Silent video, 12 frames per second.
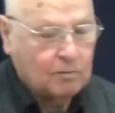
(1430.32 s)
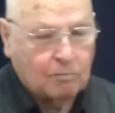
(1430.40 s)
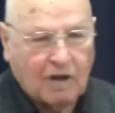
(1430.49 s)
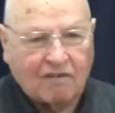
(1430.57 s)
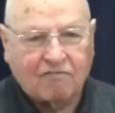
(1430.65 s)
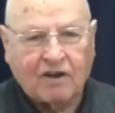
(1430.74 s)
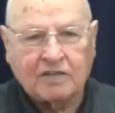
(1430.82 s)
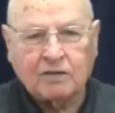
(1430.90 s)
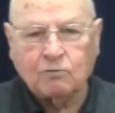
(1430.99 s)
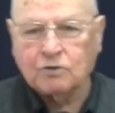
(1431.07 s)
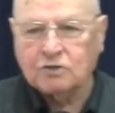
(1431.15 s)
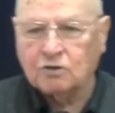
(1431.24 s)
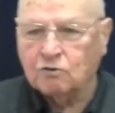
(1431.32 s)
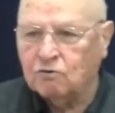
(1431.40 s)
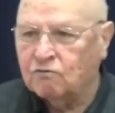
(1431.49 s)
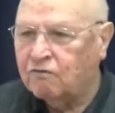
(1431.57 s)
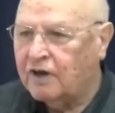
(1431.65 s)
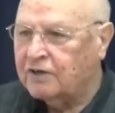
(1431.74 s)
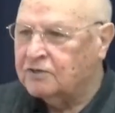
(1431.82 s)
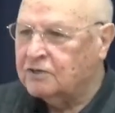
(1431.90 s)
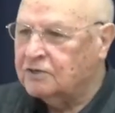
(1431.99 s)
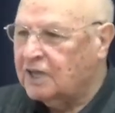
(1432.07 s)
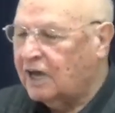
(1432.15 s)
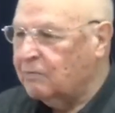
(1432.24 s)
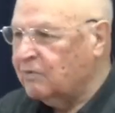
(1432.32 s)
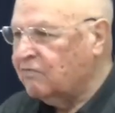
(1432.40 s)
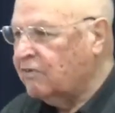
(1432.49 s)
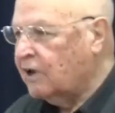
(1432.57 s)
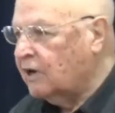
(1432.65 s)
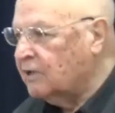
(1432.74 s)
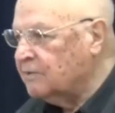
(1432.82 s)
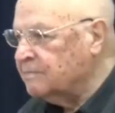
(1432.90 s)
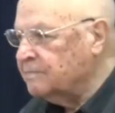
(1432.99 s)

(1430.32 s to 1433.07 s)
My father was an old-fashioned type of fellow.